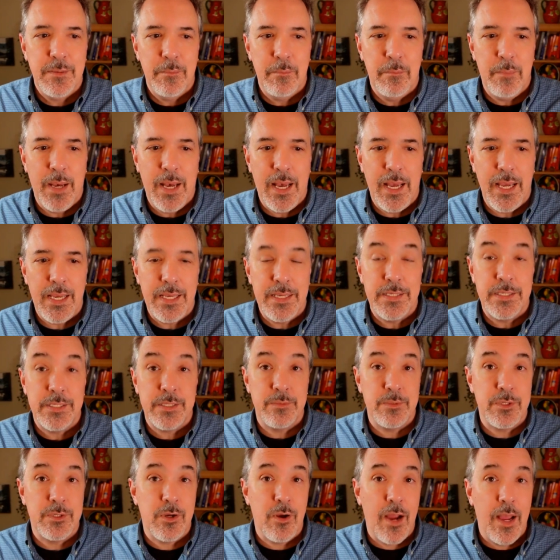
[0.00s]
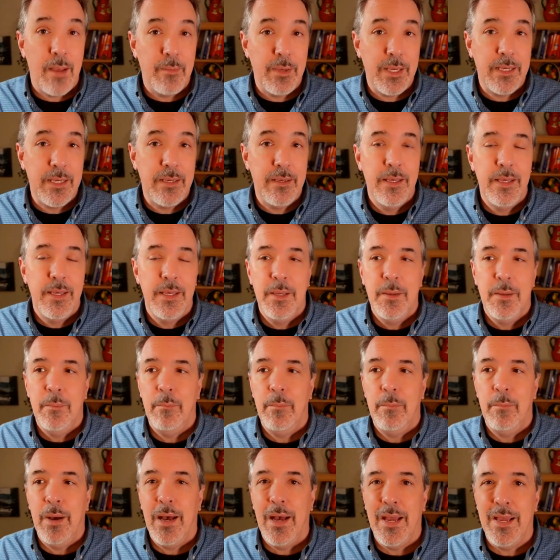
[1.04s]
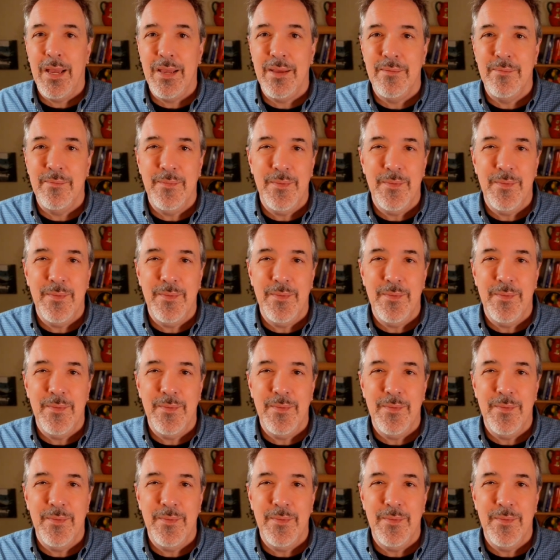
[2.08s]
by subscribing, by